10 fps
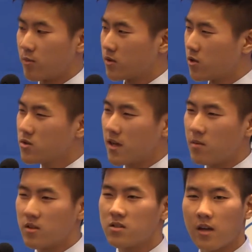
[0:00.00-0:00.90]
but those
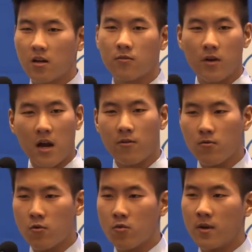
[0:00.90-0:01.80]
can't be scaled for every
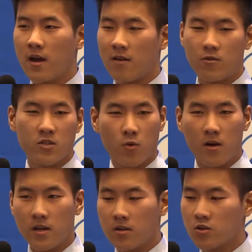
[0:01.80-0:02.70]
room and every
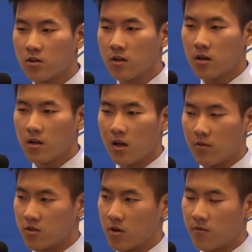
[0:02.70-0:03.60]
square inch of a
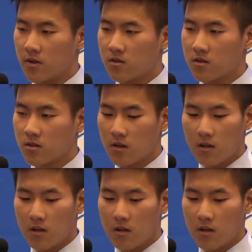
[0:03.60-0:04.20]
surface.